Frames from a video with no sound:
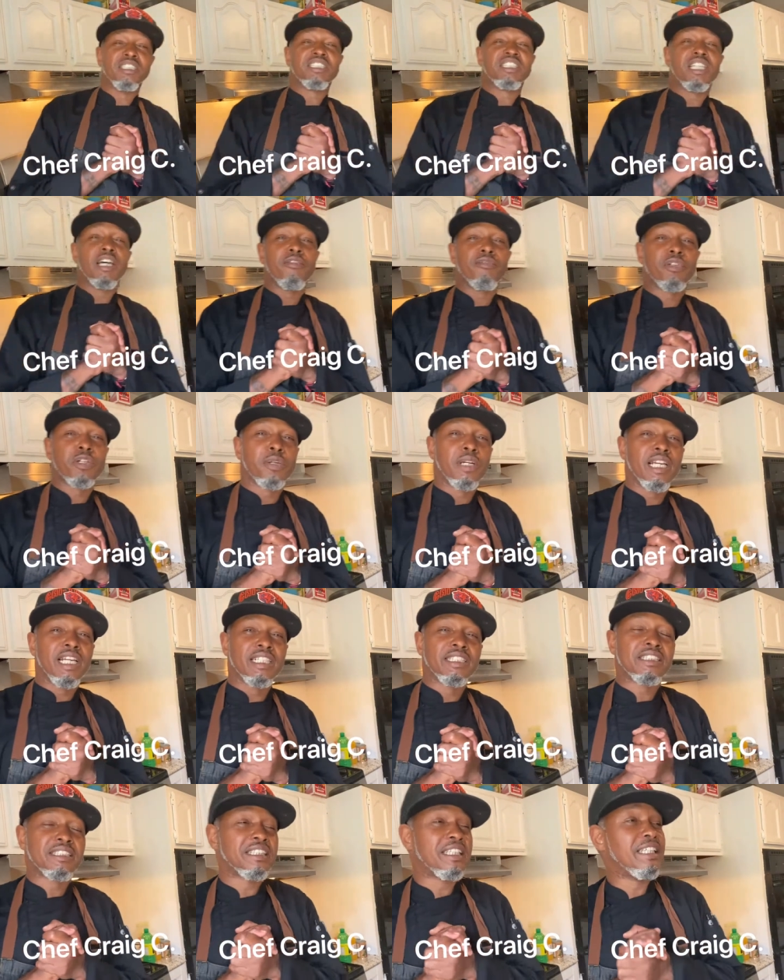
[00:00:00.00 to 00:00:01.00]
Chef Craig
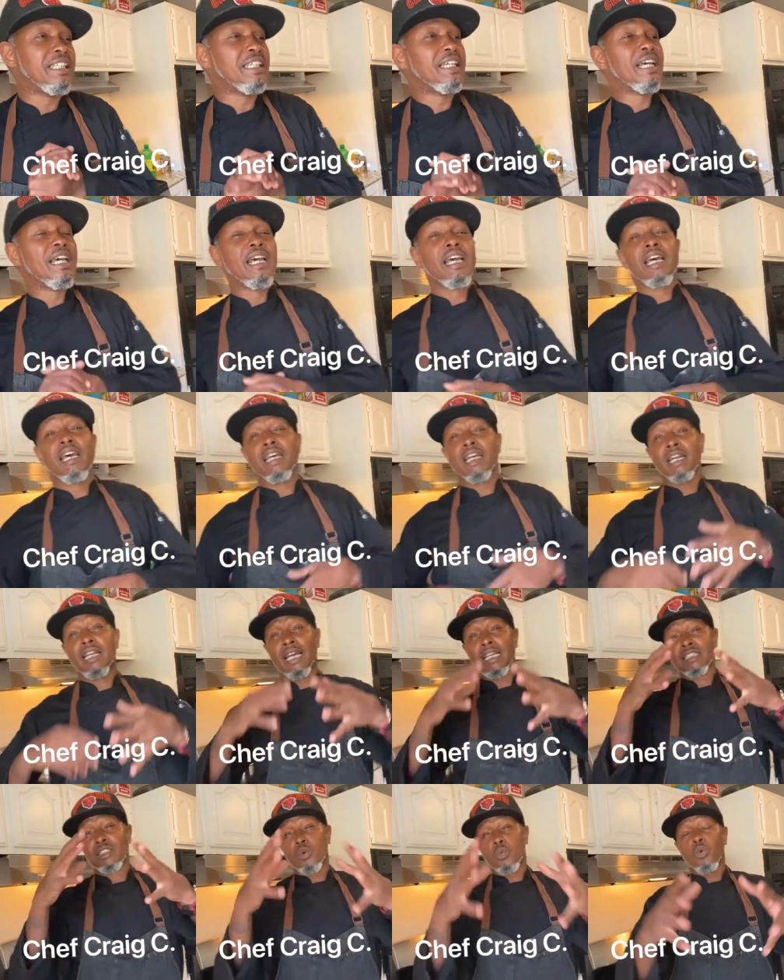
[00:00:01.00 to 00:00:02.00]
C, and I'd
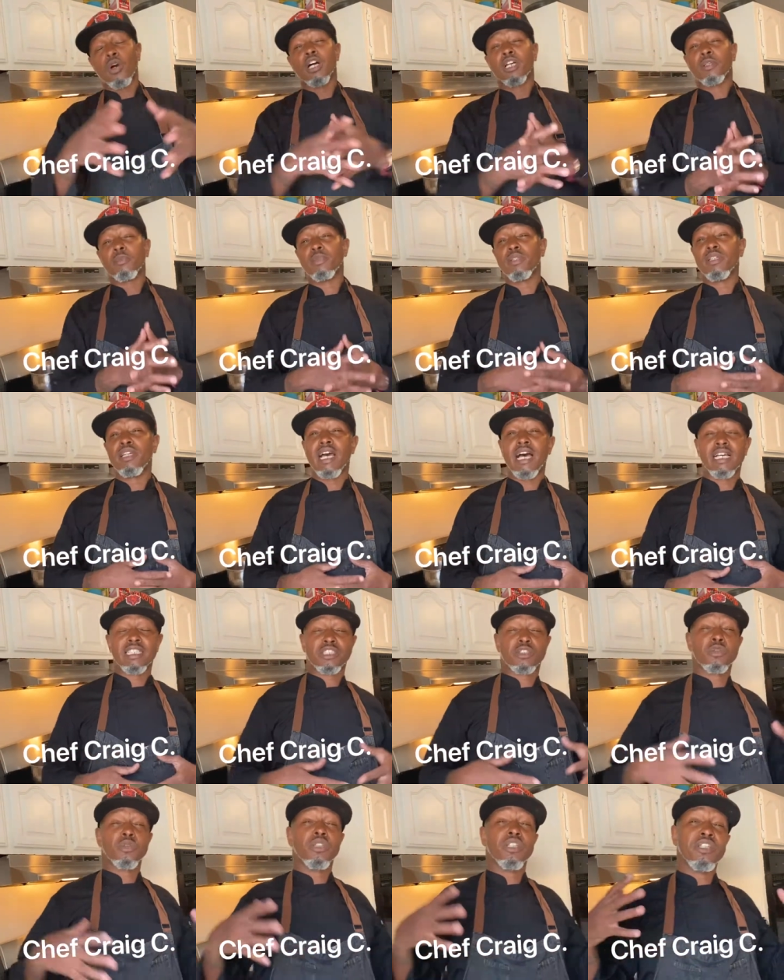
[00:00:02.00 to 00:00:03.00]
like to welcome you
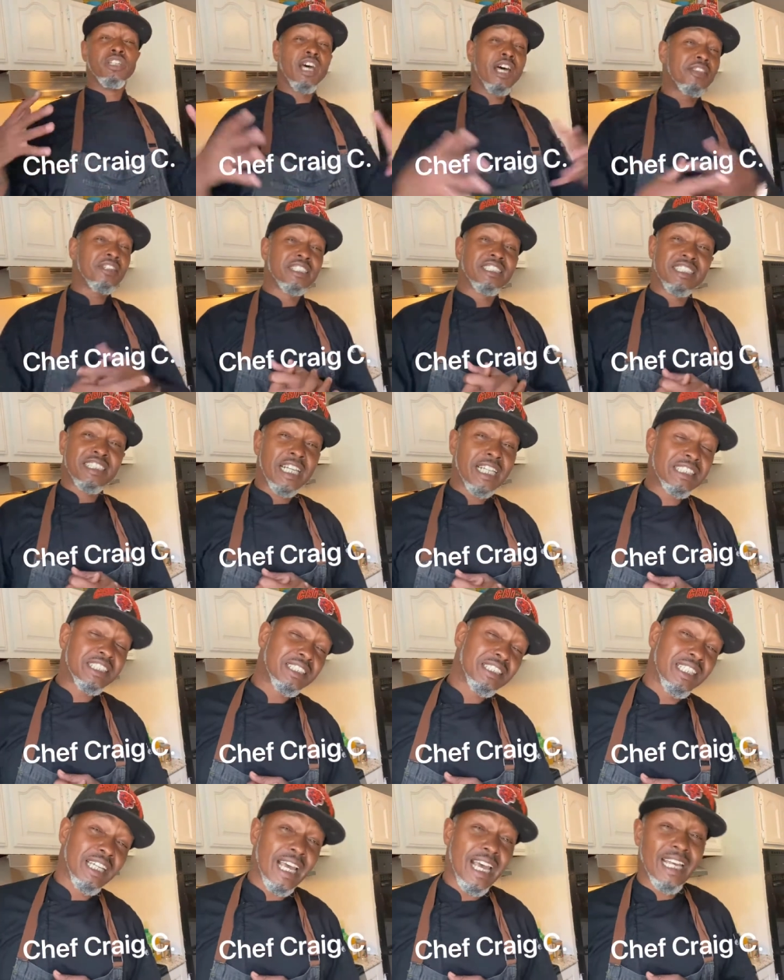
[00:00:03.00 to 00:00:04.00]
guys to another
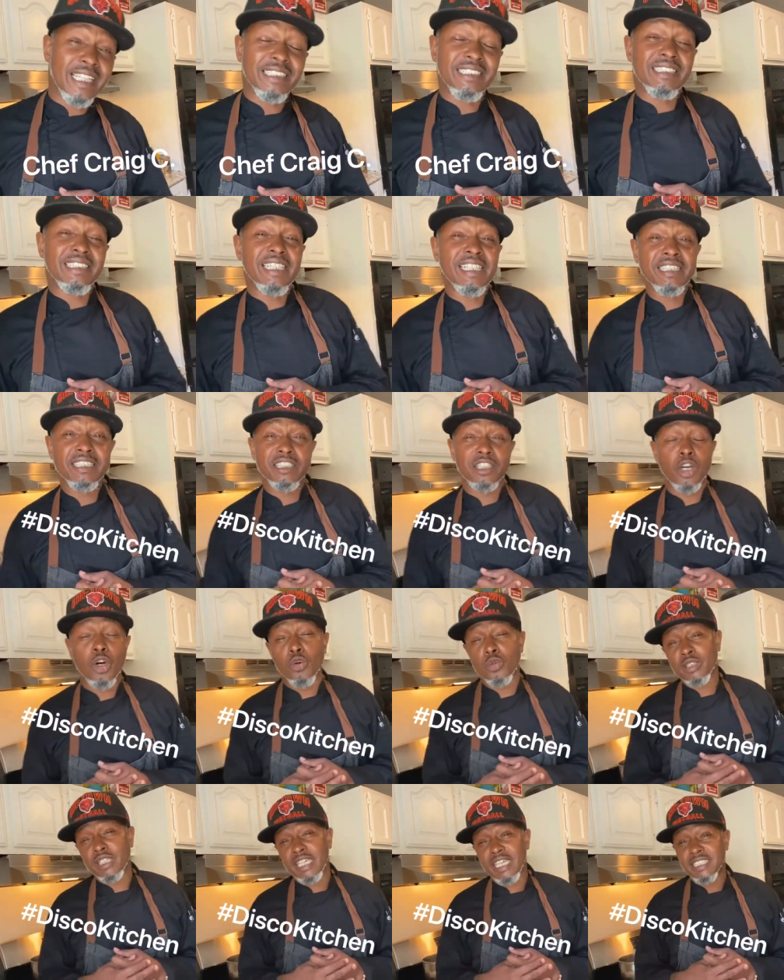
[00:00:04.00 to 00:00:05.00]
session at Disco
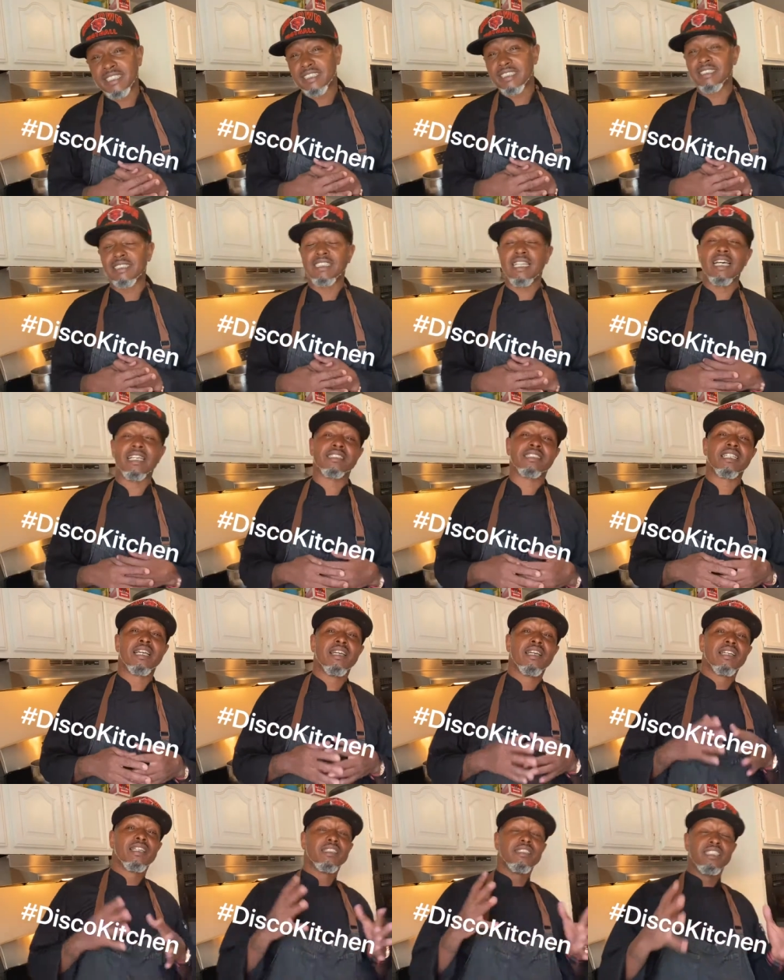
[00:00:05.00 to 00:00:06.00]
Kitchen. Yes,
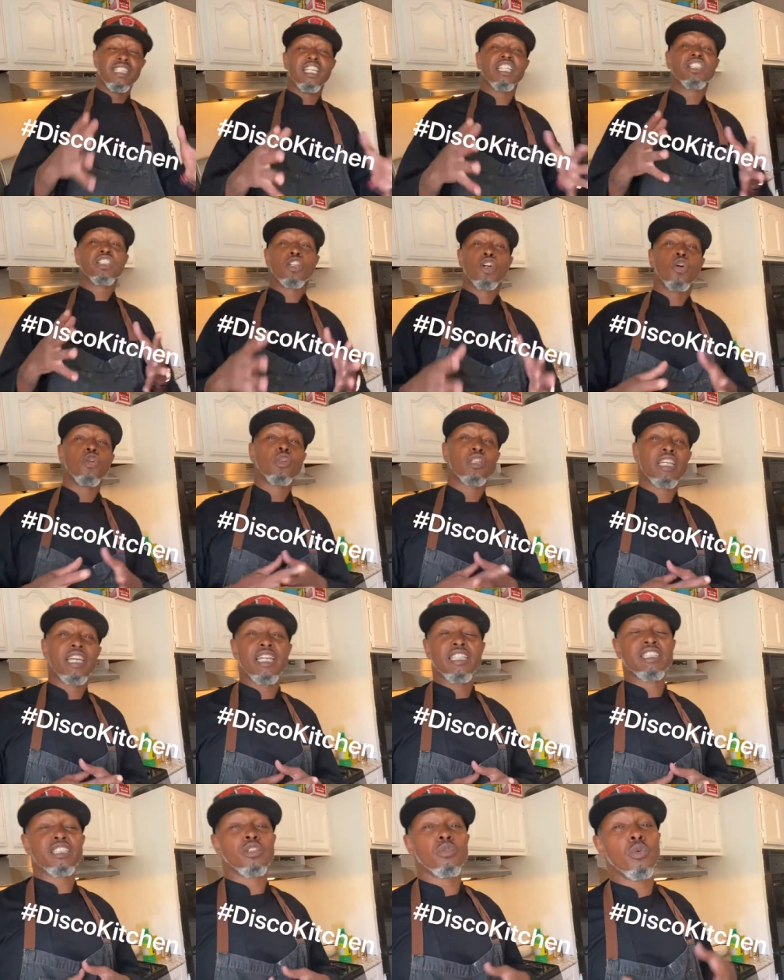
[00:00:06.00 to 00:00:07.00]
Disco
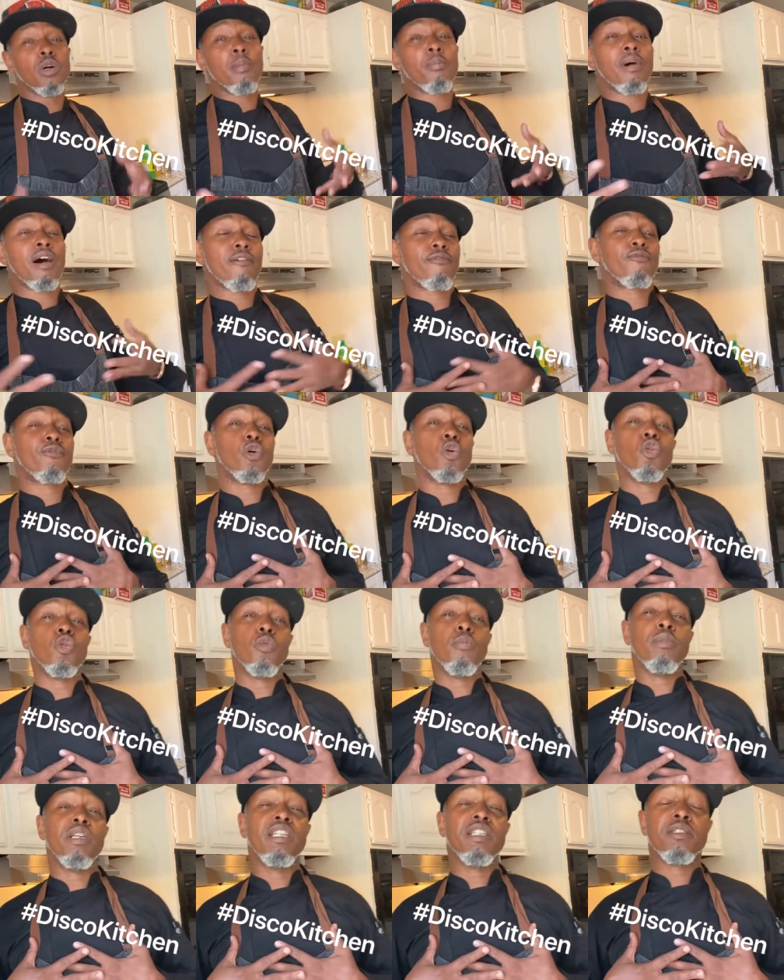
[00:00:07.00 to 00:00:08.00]
Kitchen, where my food
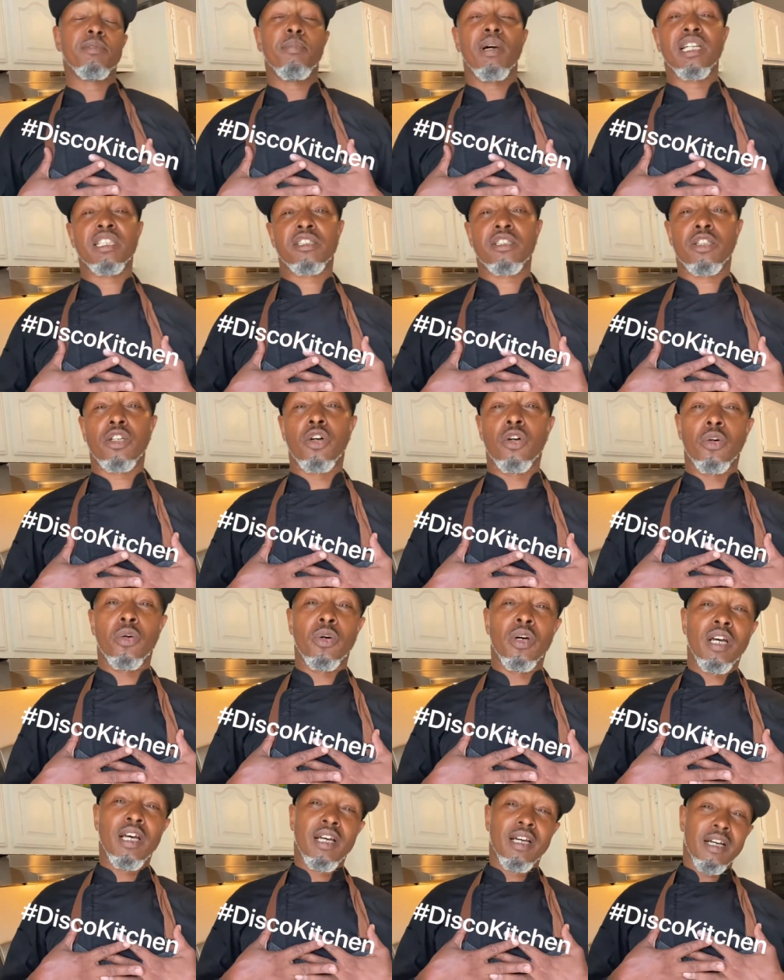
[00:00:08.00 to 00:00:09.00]
meets my soul.
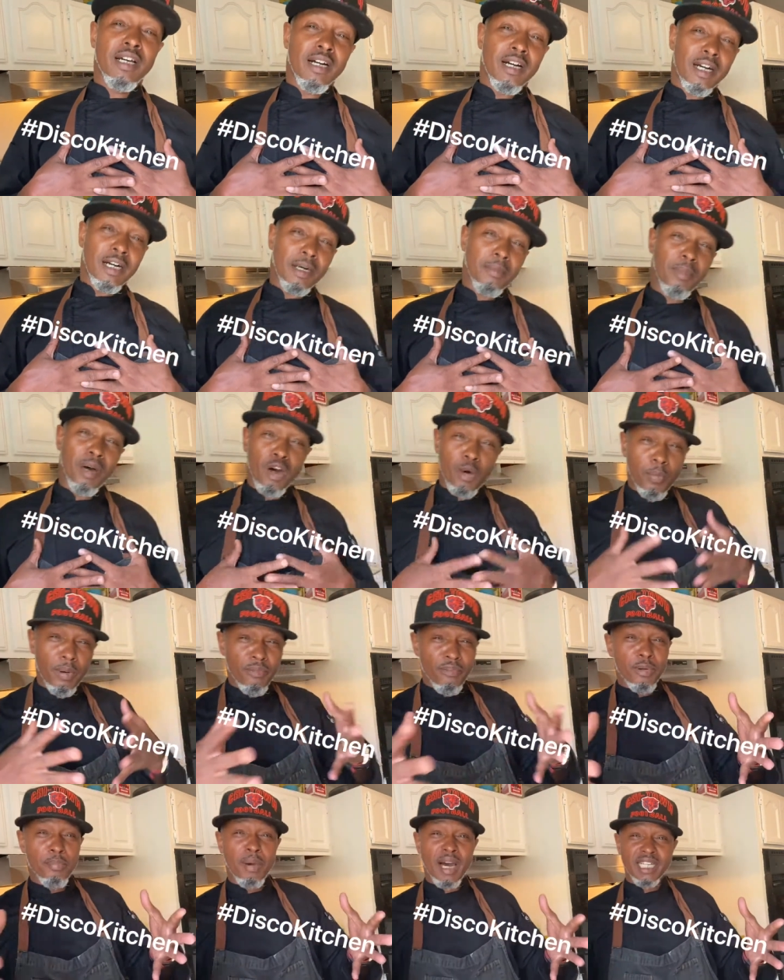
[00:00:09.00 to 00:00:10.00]
Um, I hope
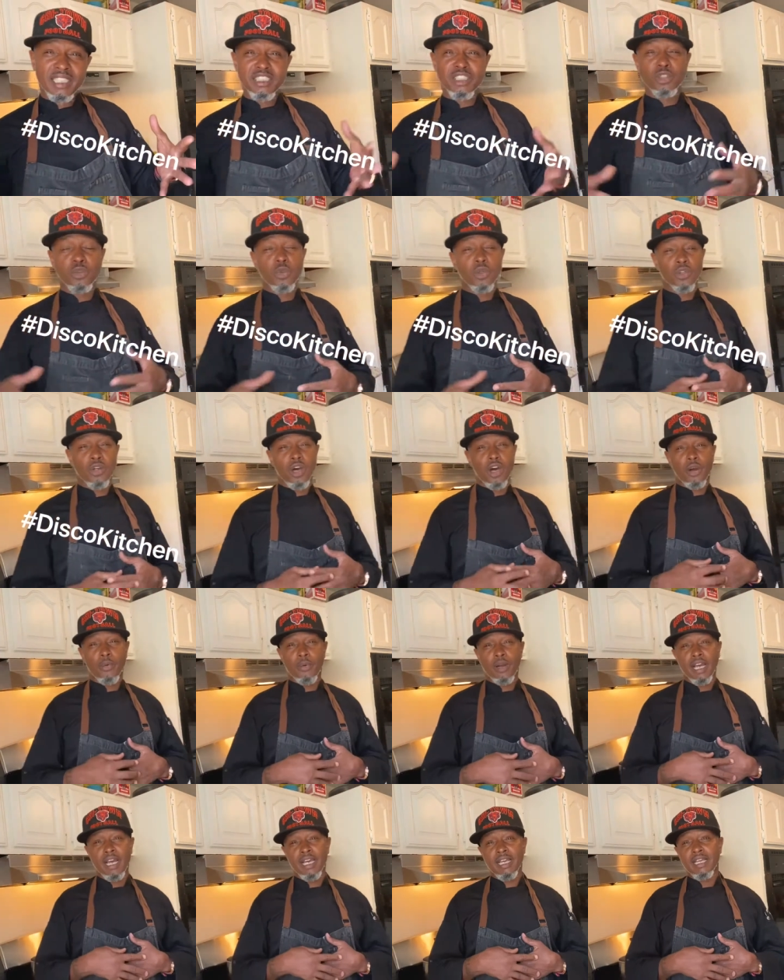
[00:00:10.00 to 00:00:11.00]
everybody's doing all
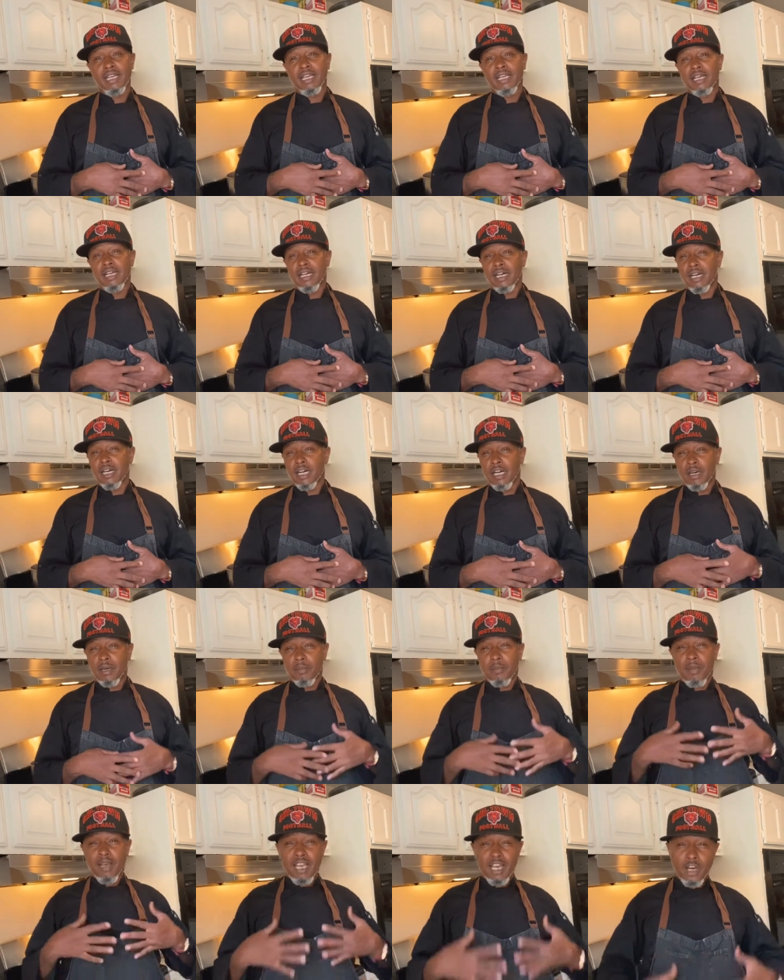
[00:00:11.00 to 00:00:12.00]
right,
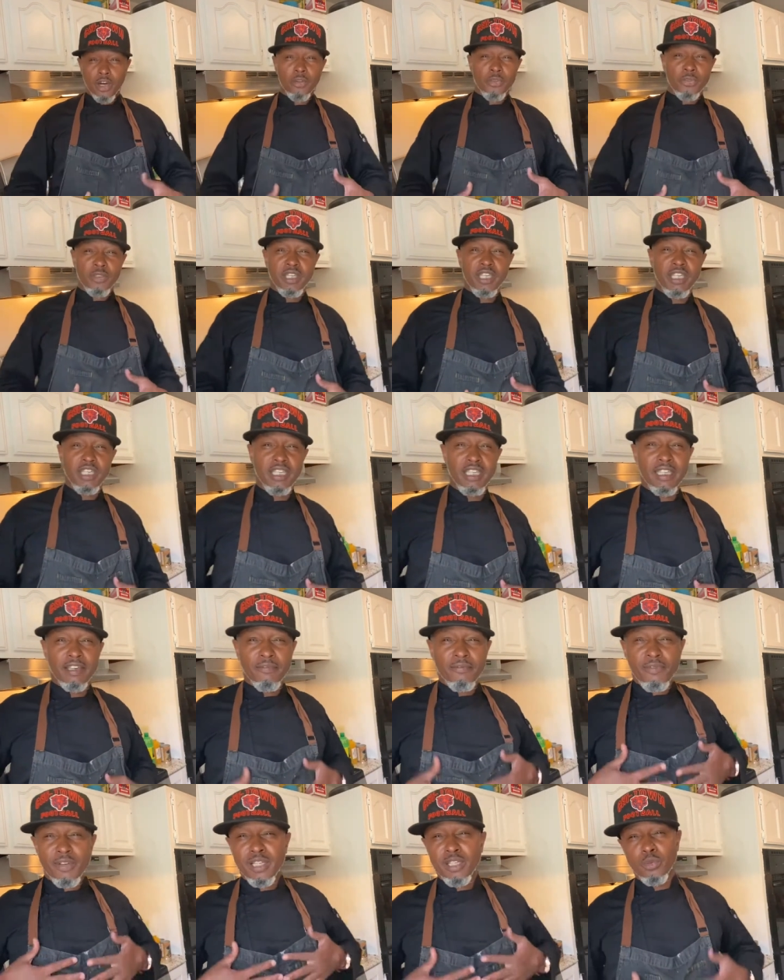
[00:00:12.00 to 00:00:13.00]
um, healthy and
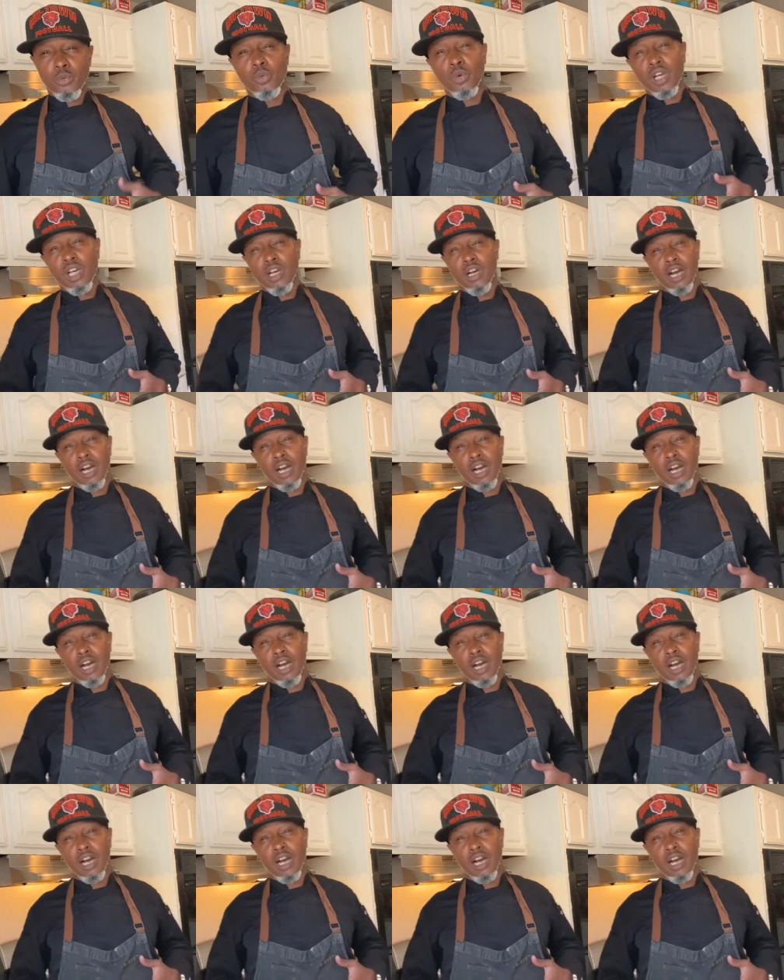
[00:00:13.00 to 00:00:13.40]
feeling well.